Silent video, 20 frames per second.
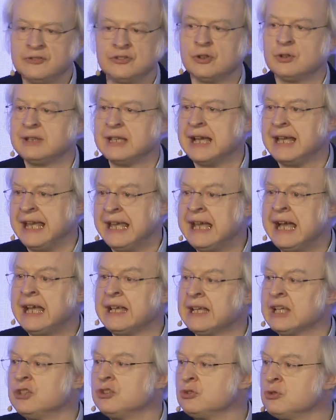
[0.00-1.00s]
yeah,
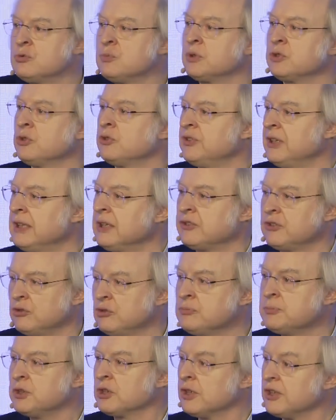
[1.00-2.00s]
AI can do what you tell it to
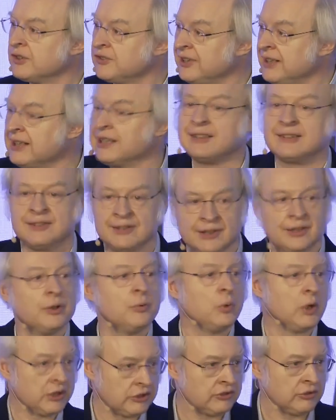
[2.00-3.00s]
do, but you've got to tell it
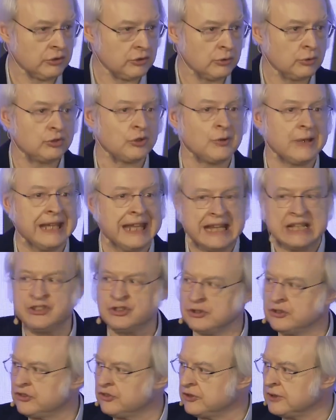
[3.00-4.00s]
what to do. So
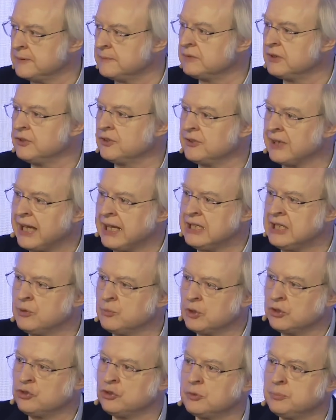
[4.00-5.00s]
agency,
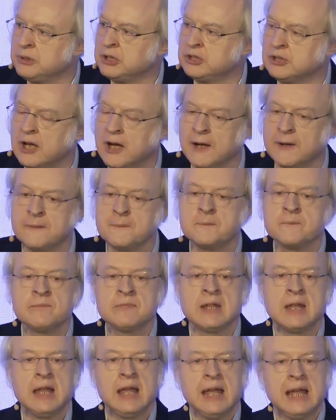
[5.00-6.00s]
deciding what should be done.
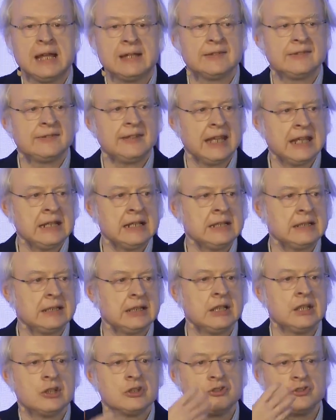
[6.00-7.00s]
And
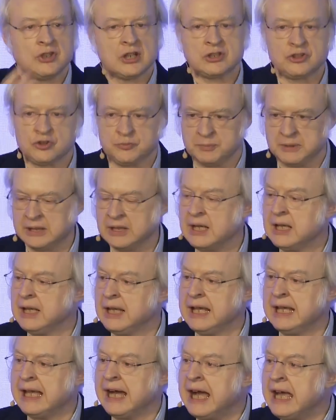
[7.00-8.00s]
secondly, judgment.
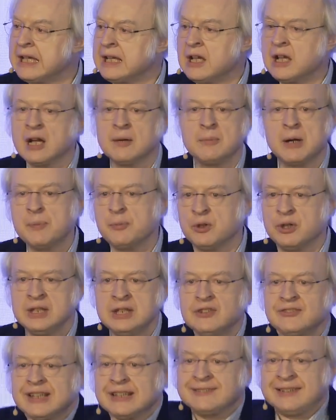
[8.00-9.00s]
AI can come up with,
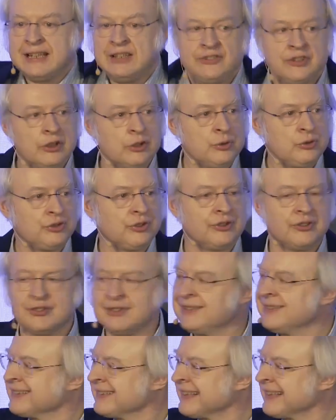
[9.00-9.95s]
here's like 10 solutions.